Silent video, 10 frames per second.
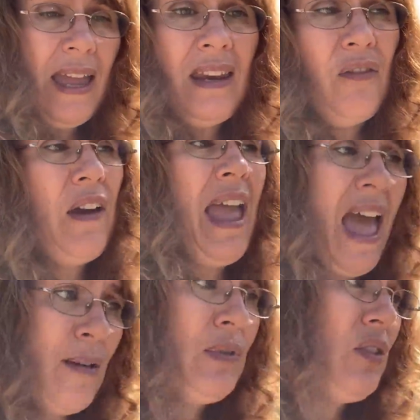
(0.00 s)
And if I
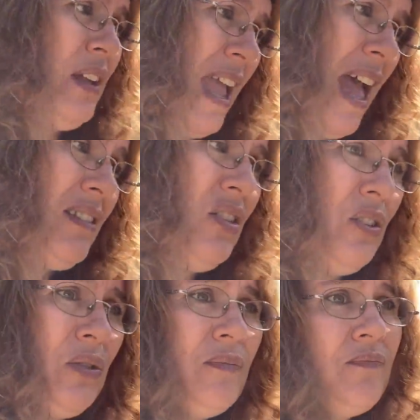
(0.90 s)
absolutely had
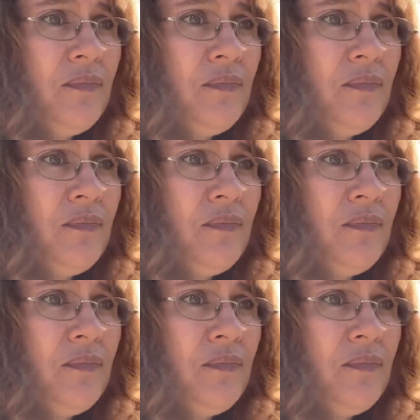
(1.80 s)
to,